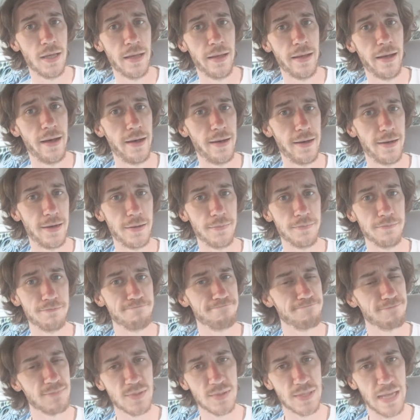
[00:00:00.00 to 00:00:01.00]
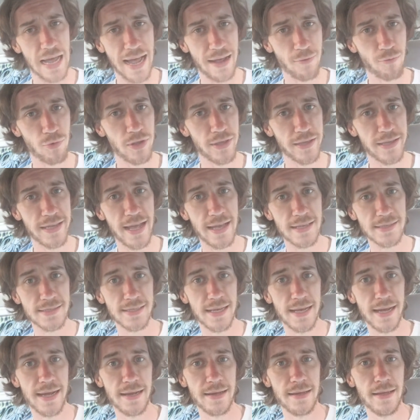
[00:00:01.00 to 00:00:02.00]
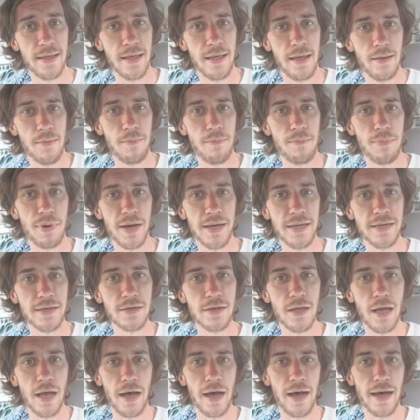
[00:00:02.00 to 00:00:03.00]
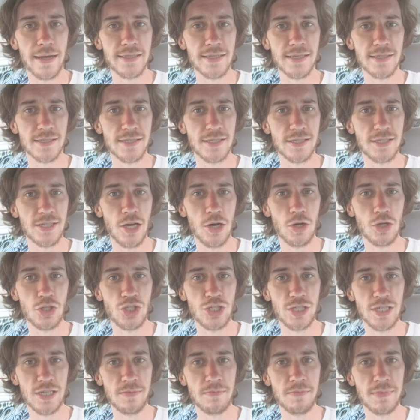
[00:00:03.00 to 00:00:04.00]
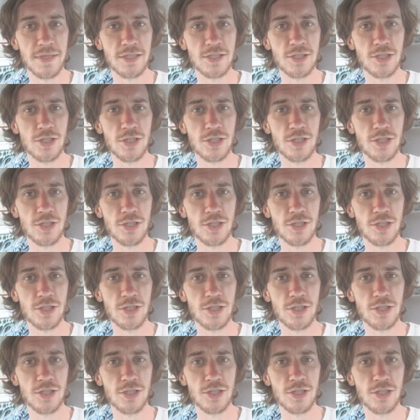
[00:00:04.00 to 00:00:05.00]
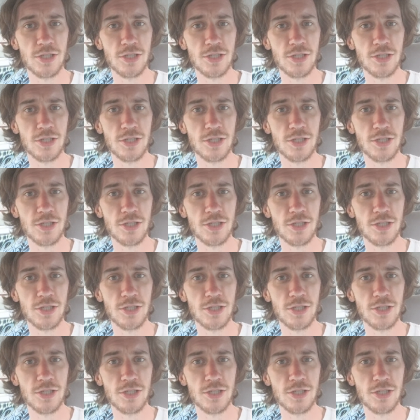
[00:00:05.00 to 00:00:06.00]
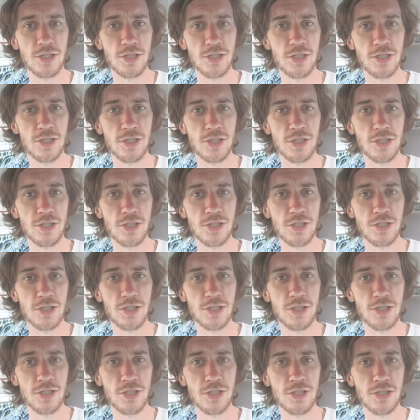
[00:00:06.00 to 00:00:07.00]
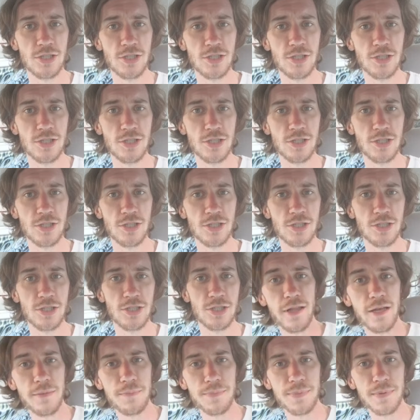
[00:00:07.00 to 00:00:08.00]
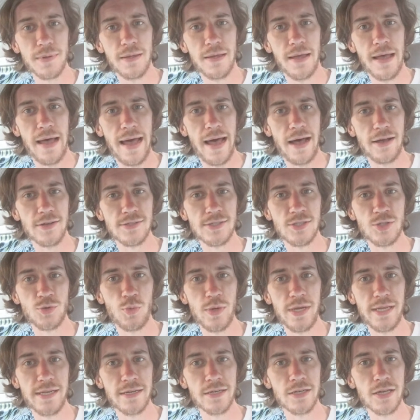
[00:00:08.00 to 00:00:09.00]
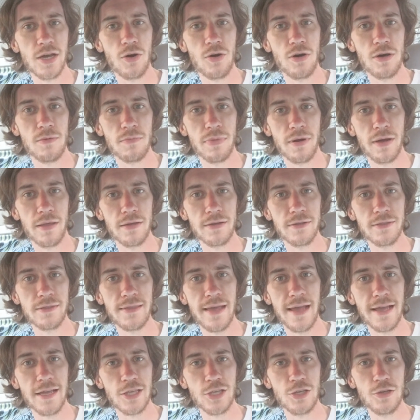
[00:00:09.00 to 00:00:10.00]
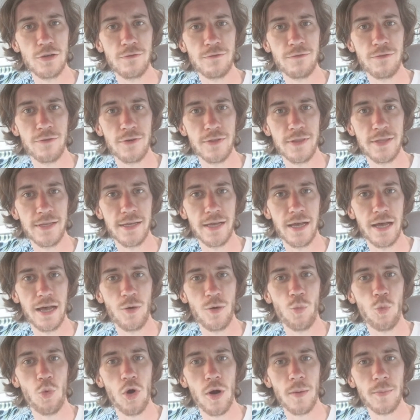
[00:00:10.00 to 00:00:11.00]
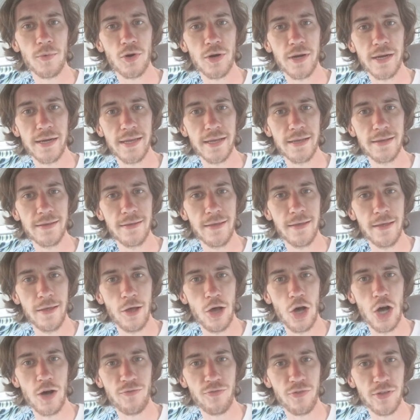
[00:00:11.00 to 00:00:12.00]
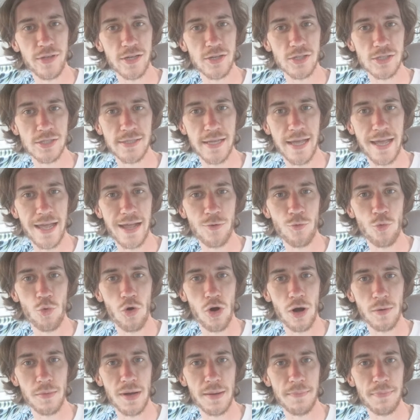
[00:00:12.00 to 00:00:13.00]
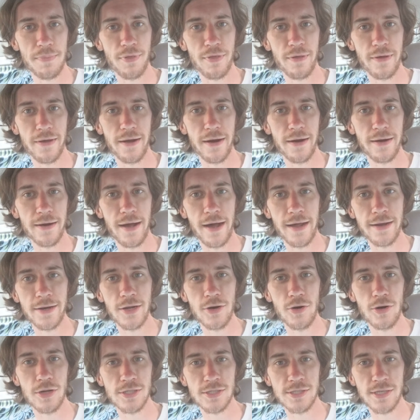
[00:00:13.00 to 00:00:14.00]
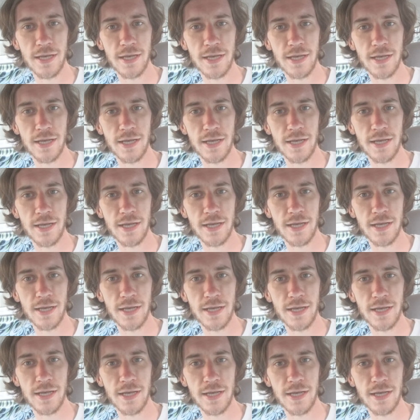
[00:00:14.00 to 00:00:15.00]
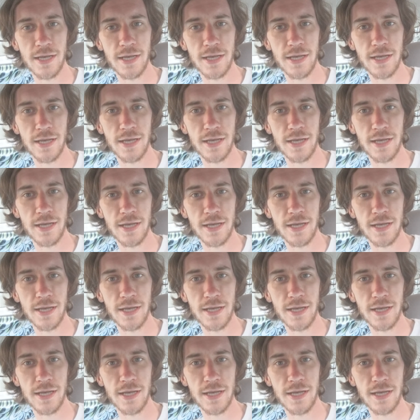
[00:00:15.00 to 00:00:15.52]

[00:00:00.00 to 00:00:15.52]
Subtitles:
I really can't say. But to Satoshi Mitsu, no, I am no longer out in the desert. Philip, how's Sweden going, brother? Thank you for the warm greeting. Hopefully you're staying warm up there. I know it's a rather cold country, but